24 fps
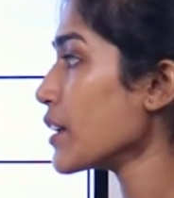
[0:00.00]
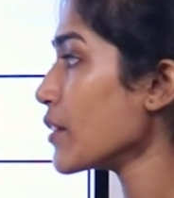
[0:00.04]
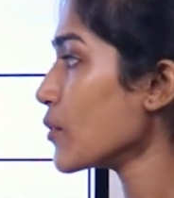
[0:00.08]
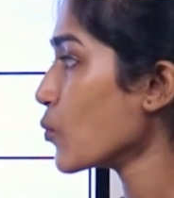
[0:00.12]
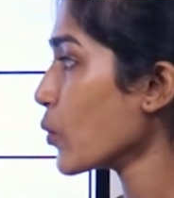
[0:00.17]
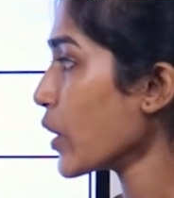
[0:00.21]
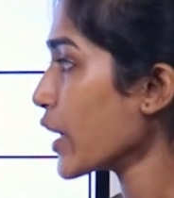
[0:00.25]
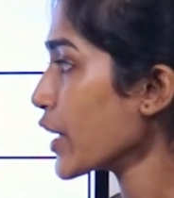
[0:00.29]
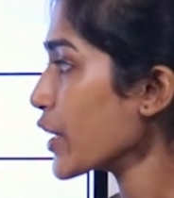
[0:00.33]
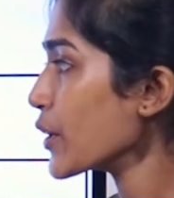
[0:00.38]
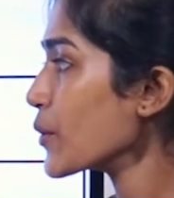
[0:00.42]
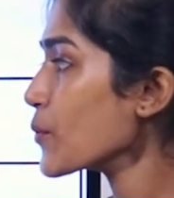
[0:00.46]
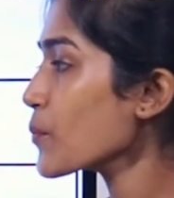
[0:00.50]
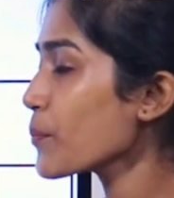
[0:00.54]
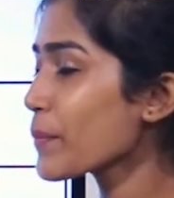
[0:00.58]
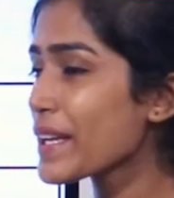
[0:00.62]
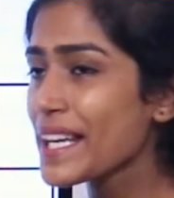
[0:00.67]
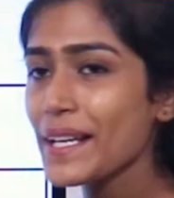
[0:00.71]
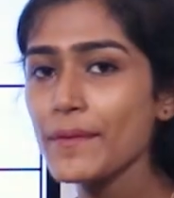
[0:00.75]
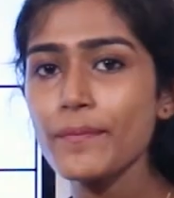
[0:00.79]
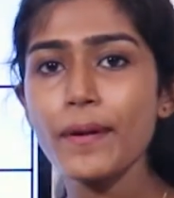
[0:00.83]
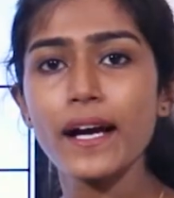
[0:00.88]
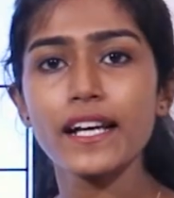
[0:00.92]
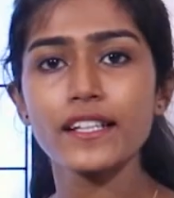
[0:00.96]
what do you
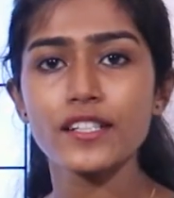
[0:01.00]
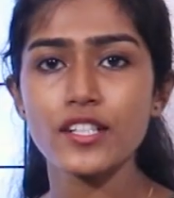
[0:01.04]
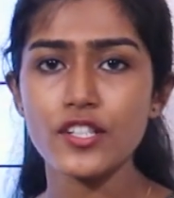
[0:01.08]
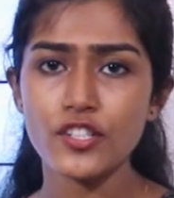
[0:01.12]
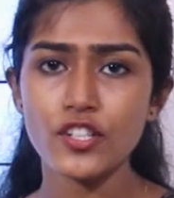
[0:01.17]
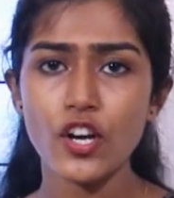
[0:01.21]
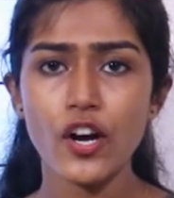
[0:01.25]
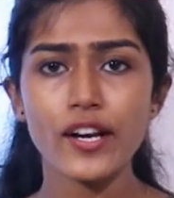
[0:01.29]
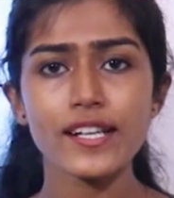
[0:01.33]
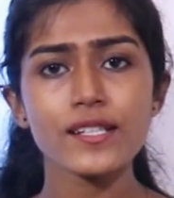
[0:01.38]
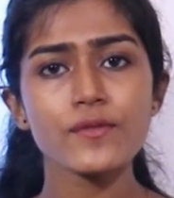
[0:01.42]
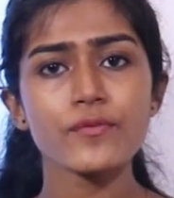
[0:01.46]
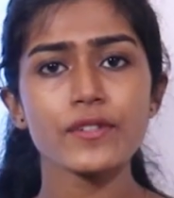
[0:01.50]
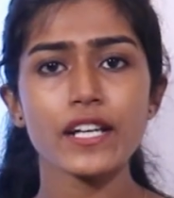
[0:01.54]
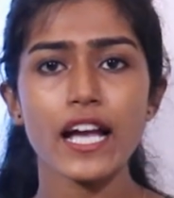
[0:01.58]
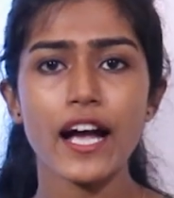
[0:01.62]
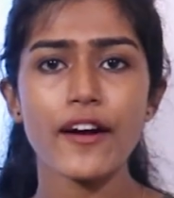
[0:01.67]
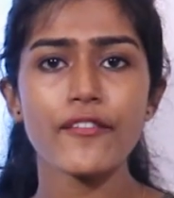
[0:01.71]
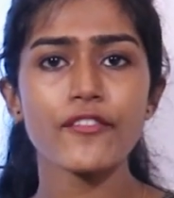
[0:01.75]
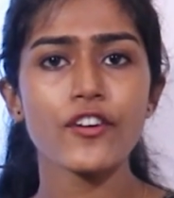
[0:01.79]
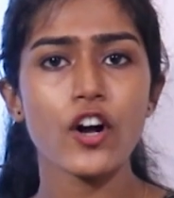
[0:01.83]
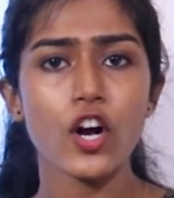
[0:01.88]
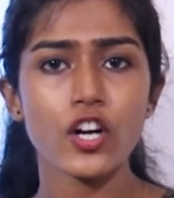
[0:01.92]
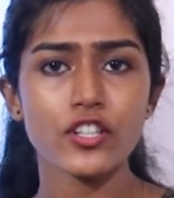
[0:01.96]
mean by this noise? We
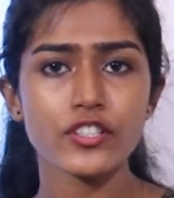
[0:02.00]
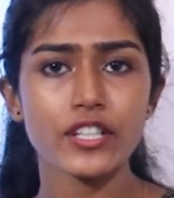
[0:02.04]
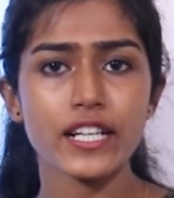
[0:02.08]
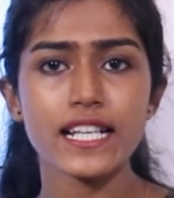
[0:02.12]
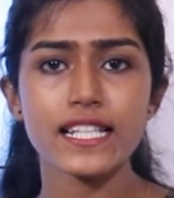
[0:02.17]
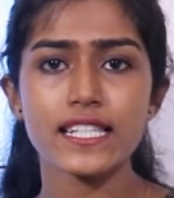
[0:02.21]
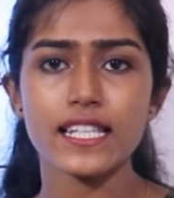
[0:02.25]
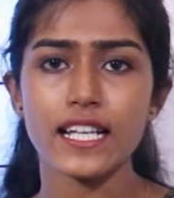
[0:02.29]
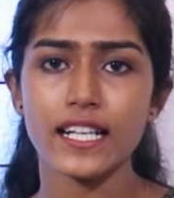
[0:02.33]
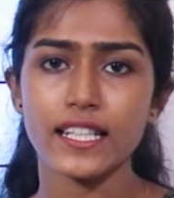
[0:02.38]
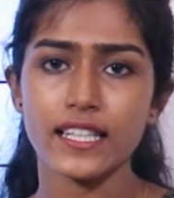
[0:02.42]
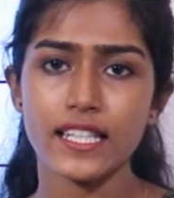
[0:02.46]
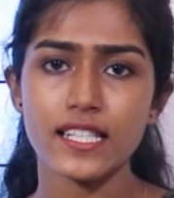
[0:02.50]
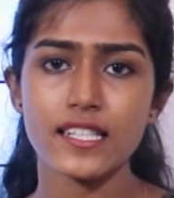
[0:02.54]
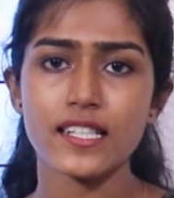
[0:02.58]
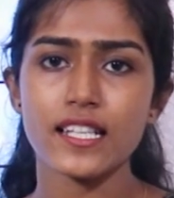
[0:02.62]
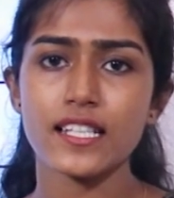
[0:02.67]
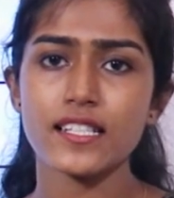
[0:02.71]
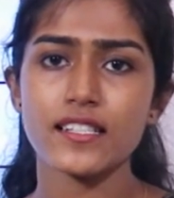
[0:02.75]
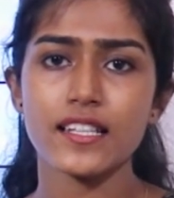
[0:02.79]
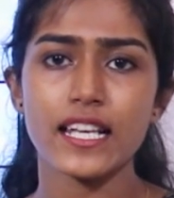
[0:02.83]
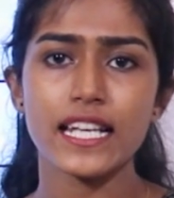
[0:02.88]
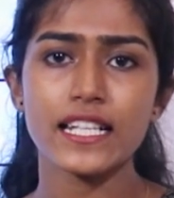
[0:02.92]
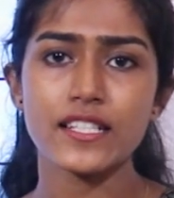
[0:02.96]
have already said this
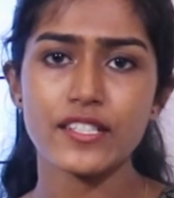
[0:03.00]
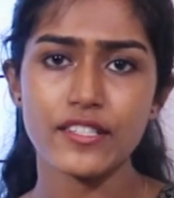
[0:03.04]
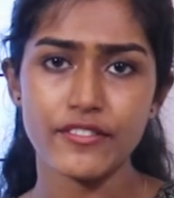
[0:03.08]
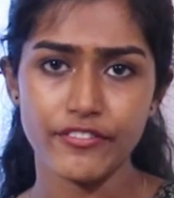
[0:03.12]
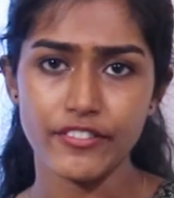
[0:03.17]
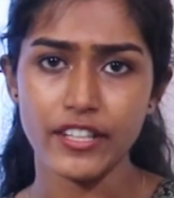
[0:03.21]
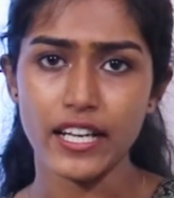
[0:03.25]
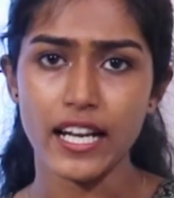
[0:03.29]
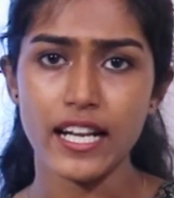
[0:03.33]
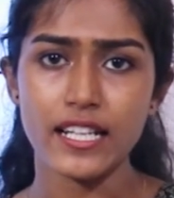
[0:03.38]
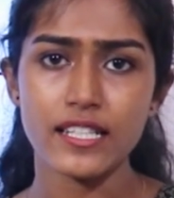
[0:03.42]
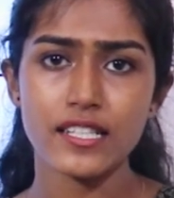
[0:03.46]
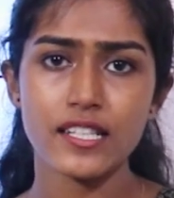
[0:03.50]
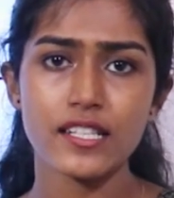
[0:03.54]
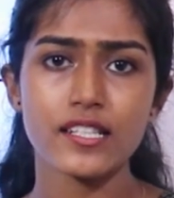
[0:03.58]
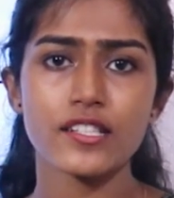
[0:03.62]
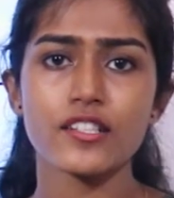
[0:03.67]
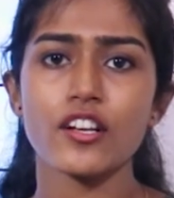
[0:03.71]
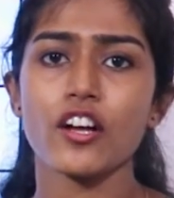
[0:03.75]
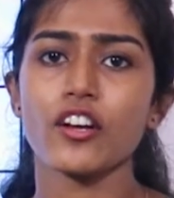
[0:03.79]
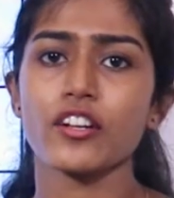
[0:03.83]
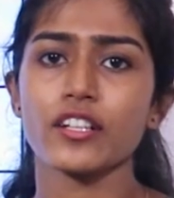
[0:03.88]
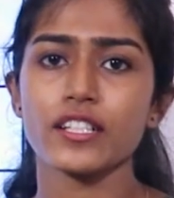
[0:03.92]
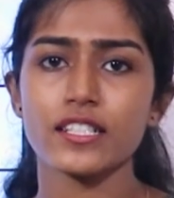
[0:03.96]
is the interferences,
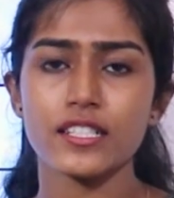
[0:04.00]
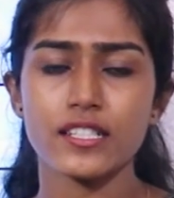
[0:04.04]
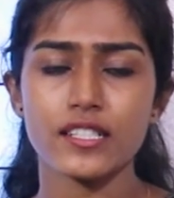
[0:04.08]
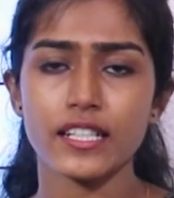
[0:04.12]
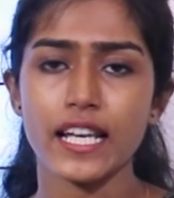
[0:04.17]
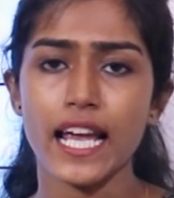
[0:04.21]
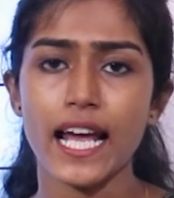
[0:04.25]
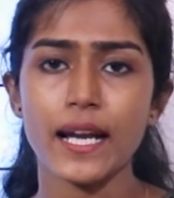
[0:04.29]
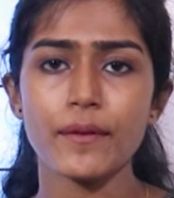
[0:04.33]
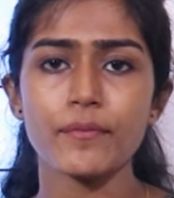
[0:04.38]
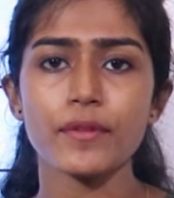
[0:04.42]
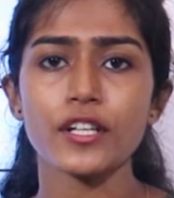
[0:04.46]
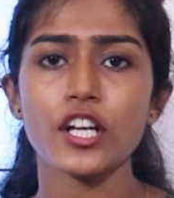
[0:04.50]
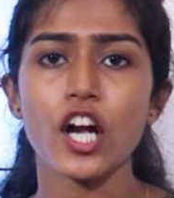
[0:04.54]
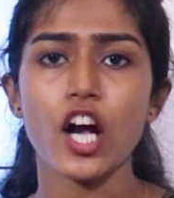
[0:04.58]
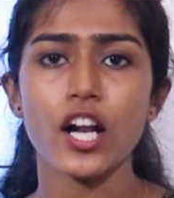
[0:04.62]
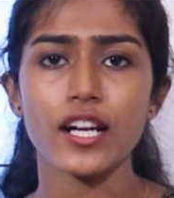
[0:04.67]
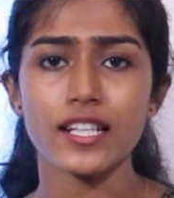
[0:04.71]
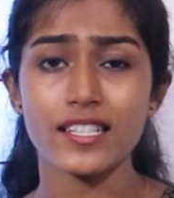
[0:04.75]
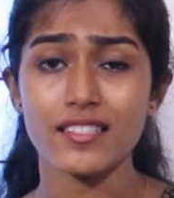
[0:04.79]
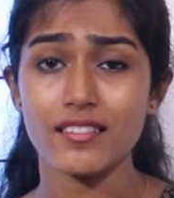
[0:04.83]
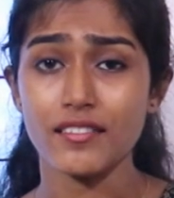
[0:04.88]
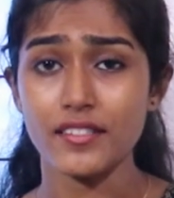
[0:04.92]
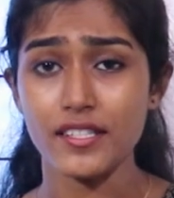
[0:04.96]
or it can be
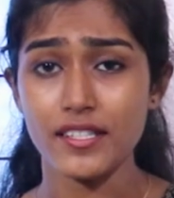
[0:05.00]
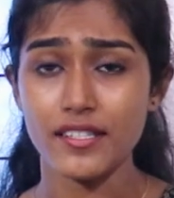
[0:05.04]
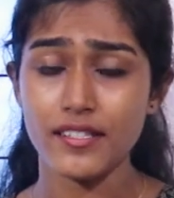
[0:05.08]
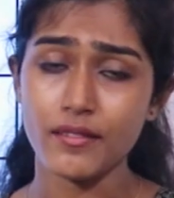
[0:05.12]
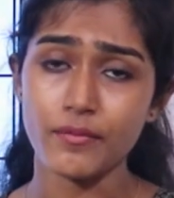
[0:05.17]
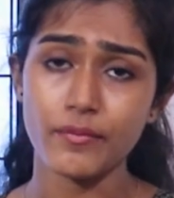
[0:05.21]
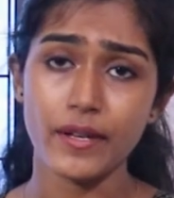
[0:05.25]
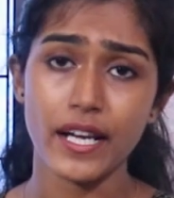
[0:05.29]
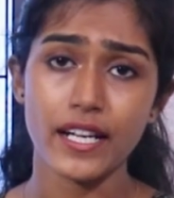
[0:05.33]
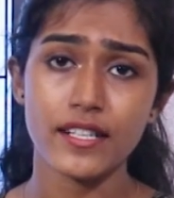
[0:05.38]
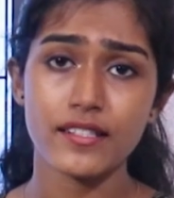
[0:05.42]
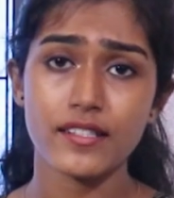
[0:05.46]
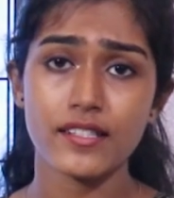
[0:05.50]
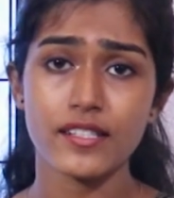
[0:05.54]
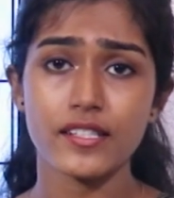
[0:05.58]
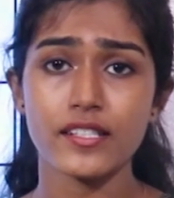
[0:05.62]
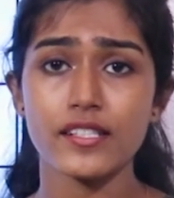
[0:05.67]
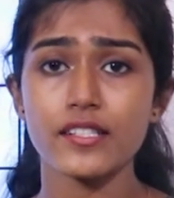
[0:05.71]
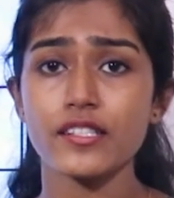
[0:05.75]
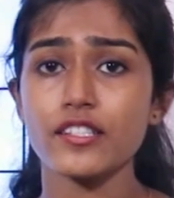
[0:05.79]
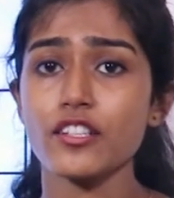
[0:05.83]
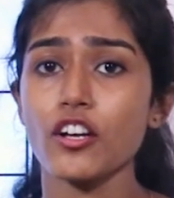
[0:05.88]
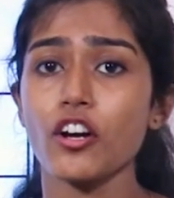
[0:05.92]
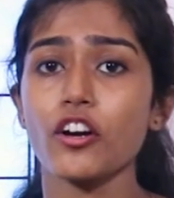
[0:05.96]
called as the
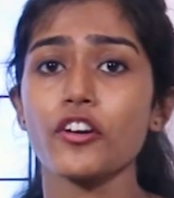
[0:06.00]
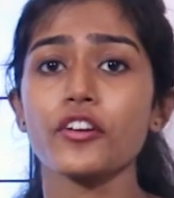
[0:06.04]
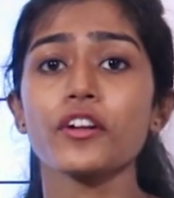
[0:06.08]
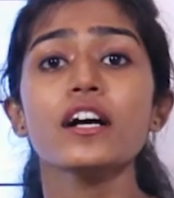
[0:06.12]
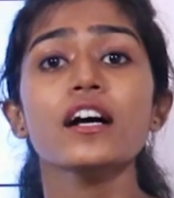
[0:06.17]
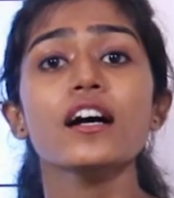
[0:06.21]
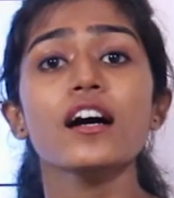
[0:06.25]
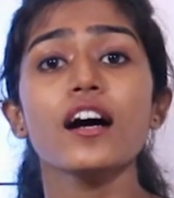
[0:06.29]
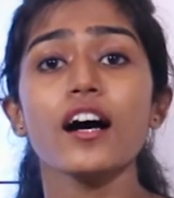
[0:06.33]
disturbances, or